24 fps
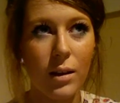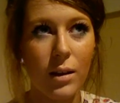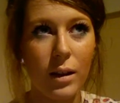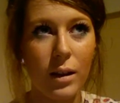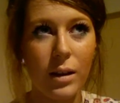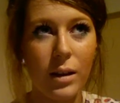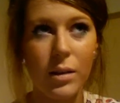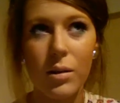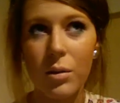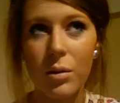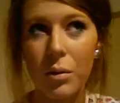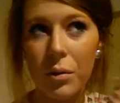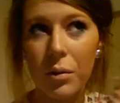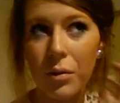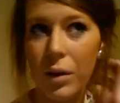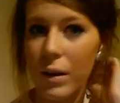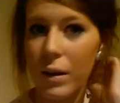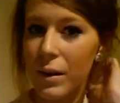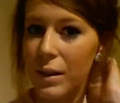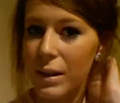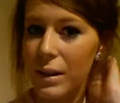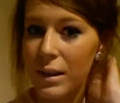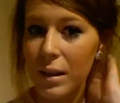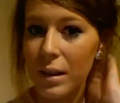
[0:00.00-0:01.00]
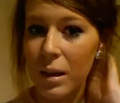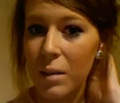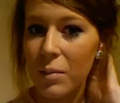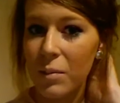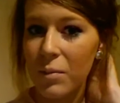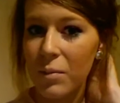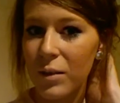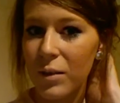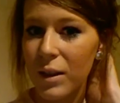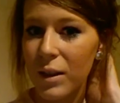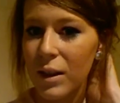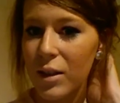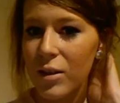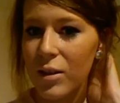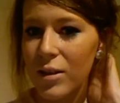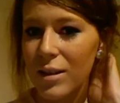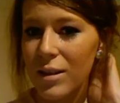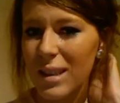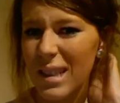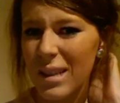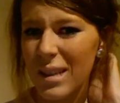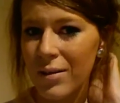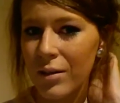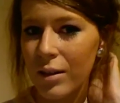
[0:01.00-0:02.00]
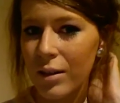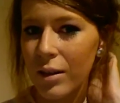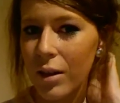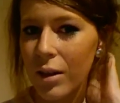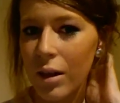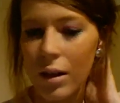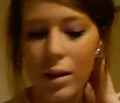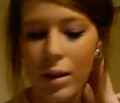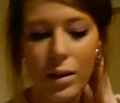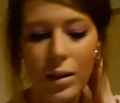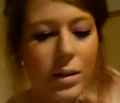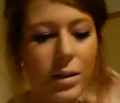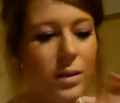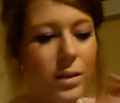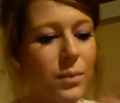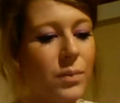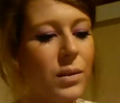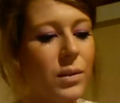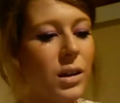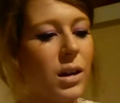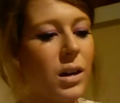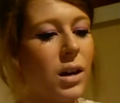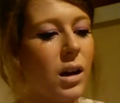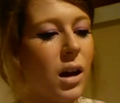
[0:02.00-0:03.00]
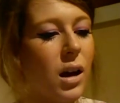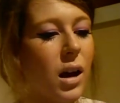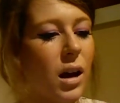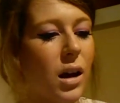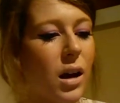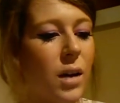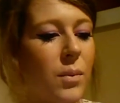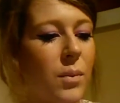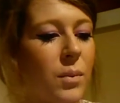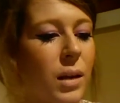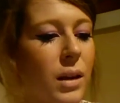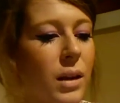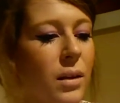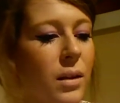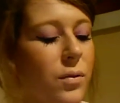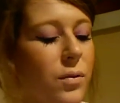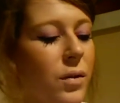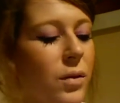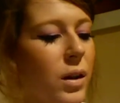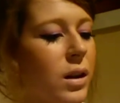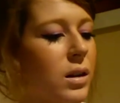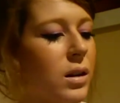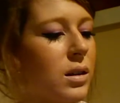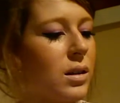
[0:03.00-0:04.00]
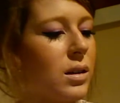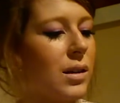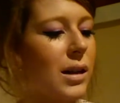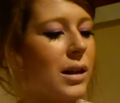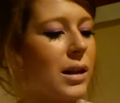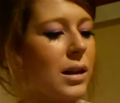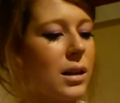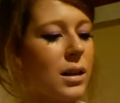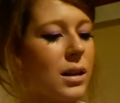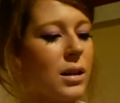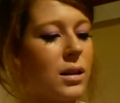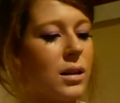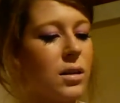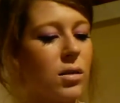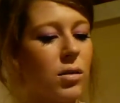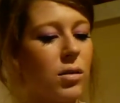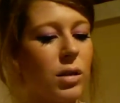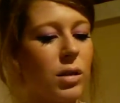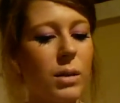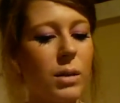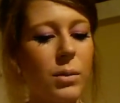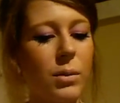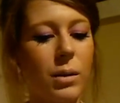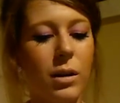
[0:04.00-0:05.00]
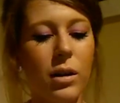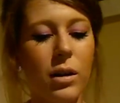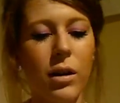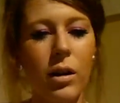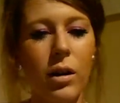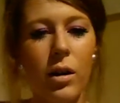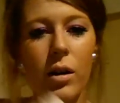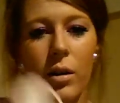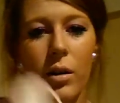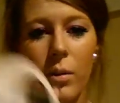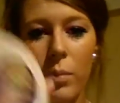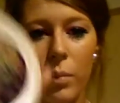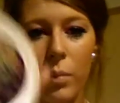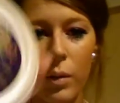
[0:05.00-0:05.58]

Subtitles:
they're sort of like the same thing, just different colours. And the first thing is Hollywood Glow